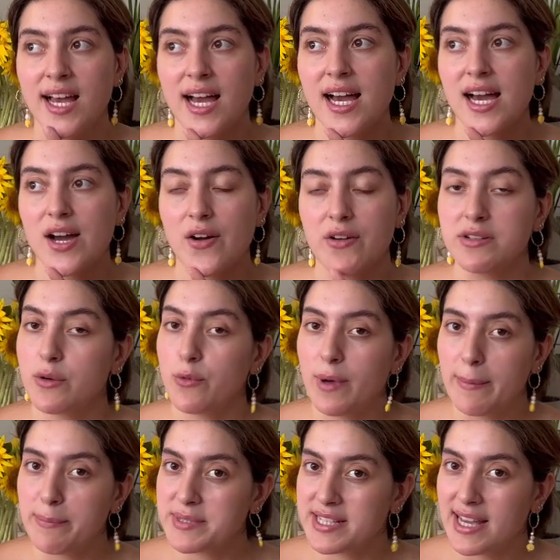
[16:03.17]
on the
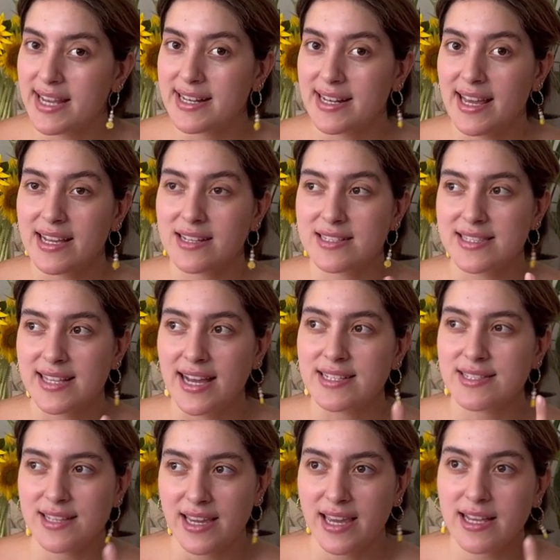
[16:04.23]
website like a
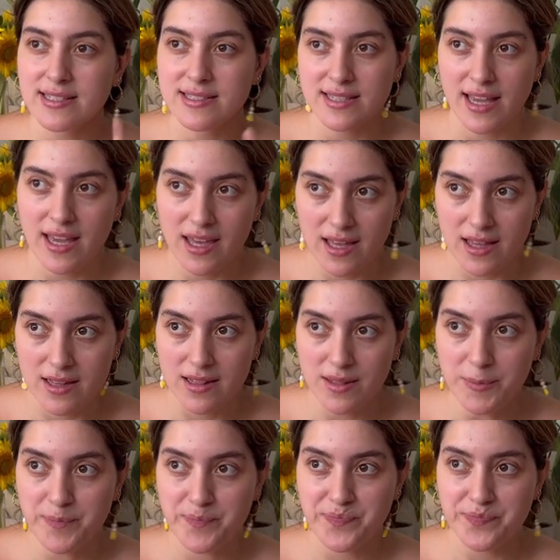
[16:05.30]
size XL.
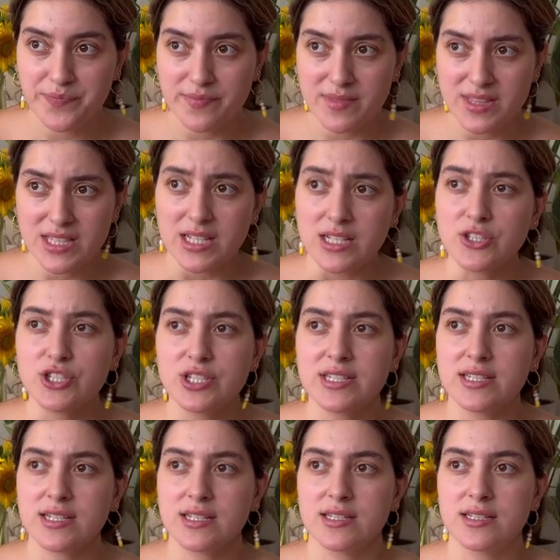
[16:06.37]

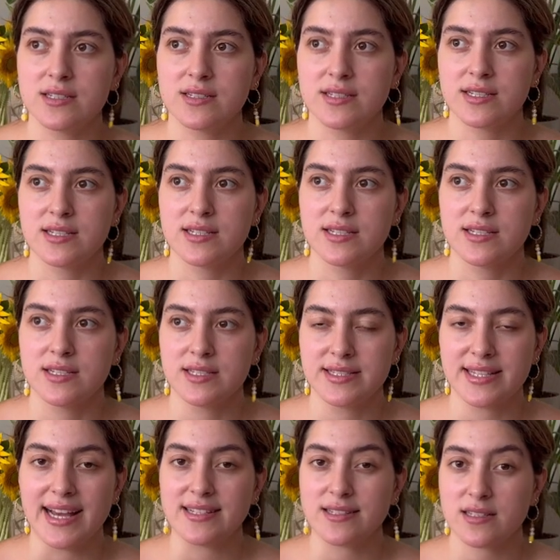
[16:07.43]
She
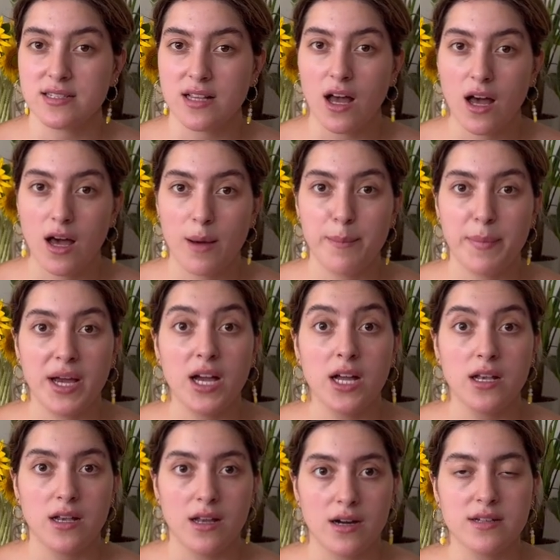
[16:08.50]
sizes up a
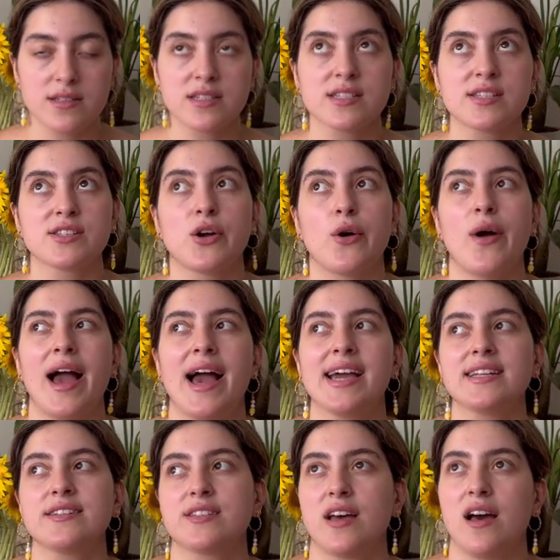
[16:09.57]
lot, so
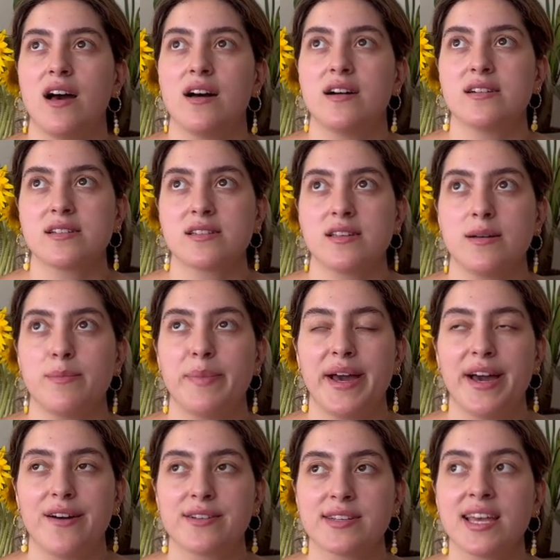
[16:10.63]
I thought
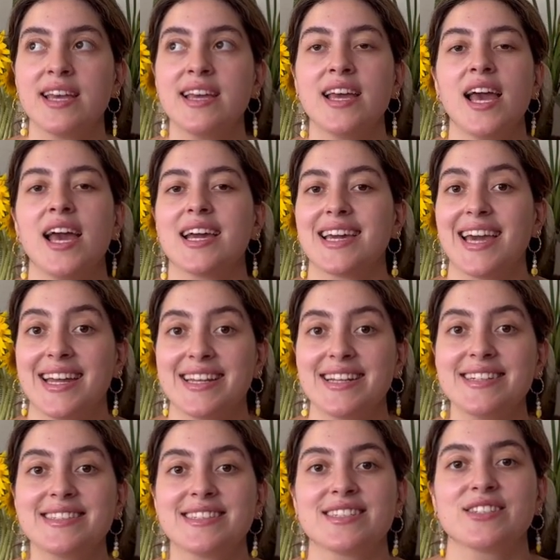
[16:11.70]
about
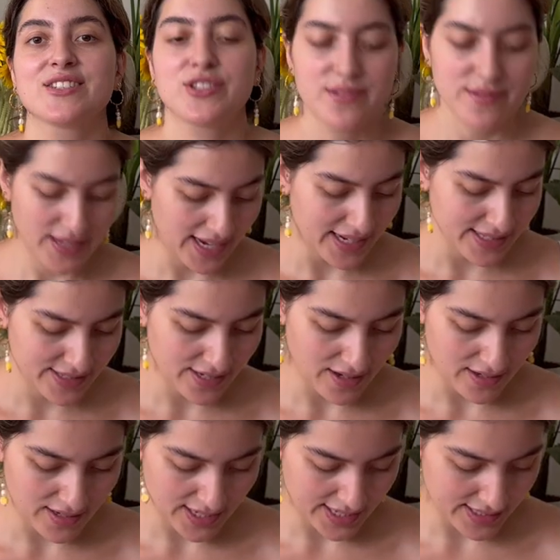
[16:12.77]
getting the,
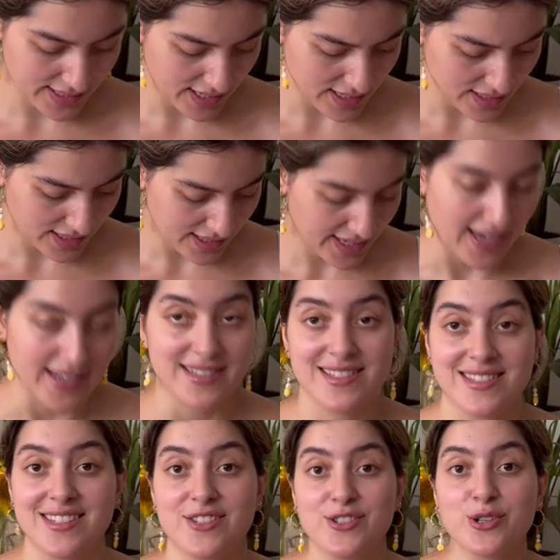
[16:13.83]

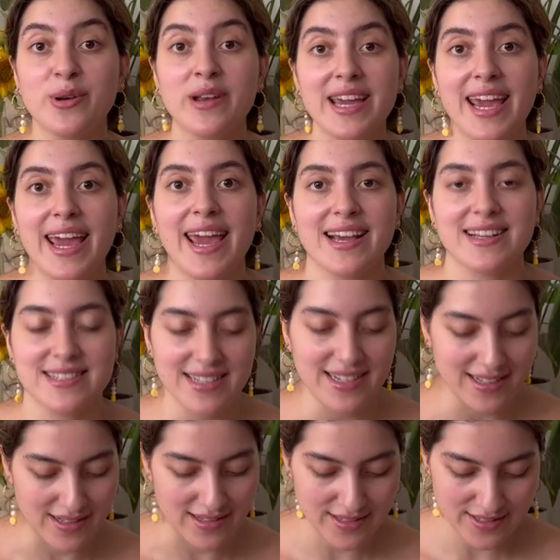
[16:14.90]
the
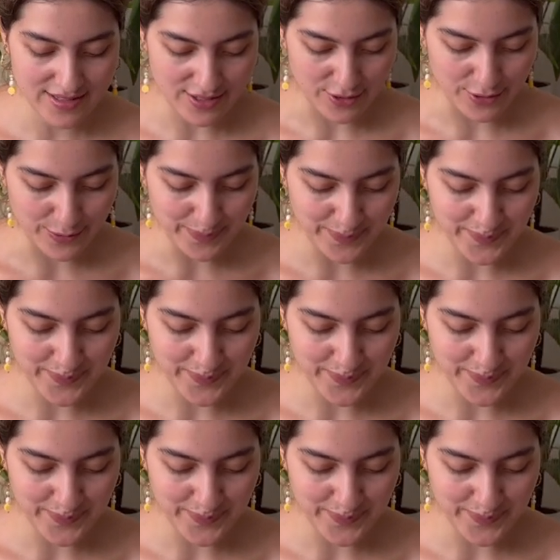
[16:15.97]
3XL. So